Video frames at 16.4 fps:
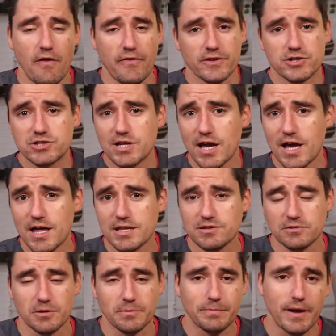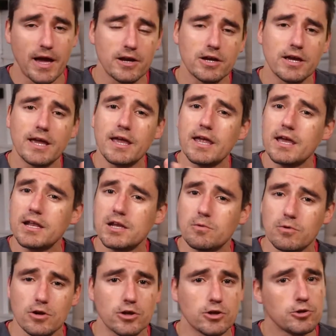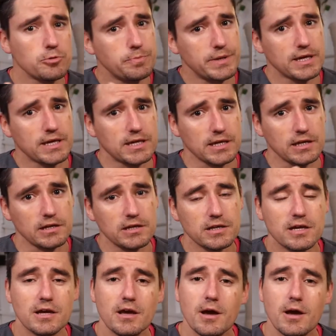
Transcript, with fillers: on the chest, on the back, anywhere, you pick it.